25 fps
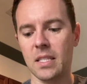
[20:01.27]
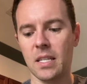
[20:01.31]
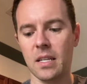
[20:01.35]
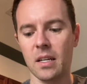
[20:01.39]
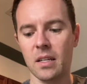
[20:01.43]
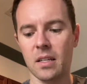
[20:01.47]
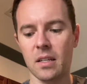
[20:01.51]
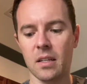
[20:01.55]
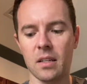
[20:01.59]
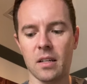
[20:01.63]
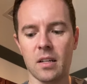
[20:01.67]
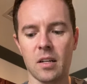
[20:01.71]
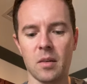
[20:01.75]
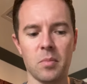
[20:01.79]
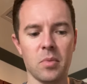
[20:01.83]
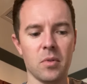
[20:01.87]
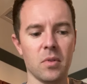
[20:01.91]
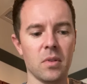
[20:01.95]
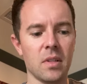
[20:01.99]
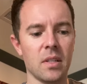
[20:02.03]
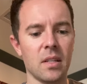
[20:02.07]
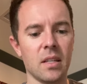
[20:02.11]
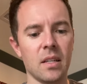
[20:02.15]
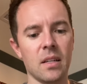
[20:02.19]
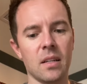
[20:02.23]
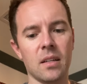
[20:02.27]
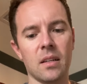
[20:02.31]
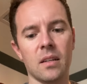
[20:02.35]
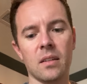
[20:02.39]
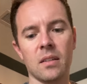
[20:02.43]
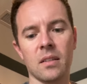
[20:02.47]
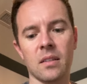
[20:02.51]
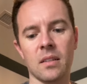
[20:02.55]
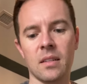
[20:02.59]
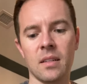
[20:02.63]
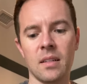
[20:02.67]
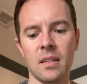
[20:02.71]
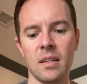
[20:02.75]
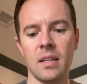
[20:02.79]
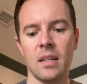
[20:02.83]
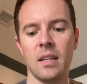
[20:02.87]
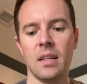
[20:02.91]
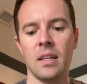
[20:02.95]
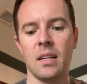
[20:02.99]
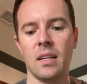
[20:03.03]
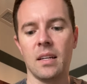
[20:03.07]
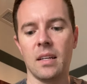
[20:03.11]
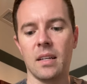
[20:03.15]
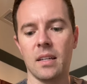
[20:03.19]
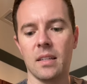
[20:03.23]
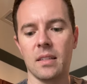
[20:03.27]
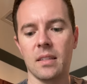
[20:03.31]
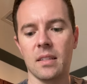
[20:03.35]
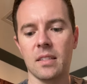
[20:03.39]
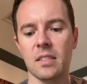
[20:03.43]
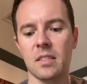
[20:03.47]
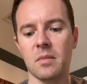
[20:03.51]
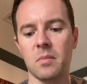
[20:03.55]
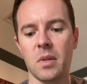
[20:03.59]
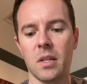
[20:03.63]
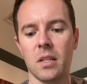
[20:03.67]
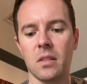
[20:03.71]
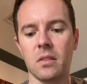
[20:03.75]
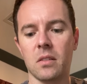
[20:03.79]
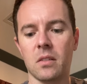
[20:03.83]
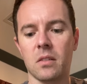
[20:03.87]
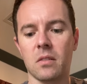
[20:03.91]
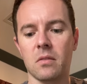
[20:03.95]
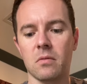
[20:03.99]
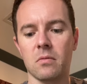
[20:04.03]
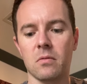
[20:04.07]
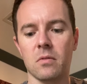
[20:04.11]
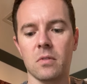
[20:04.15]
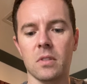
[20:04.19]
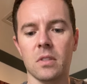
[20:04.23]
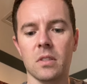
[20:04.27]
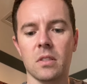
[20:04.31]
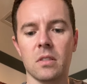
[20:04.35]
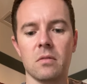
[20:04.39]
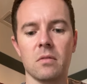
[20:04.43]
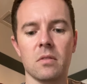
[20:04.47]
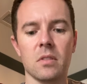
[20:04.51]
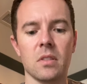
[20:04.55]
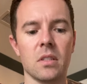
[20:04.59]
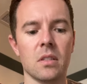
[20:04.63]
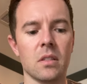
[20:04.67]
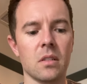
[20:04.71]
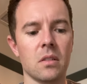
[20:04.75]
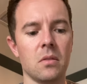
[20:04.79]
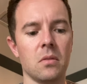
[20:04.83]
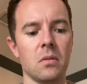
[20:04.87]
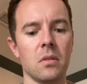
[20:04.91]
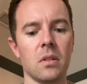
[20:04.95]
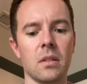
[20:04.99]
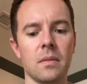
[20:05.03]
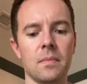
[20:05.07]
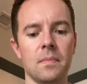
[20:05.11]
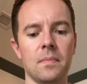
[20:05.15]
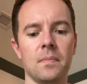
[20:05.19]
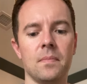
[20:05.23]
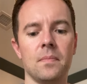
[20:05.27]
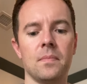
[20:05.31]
tuck a couple in here, and this might look really, really cool.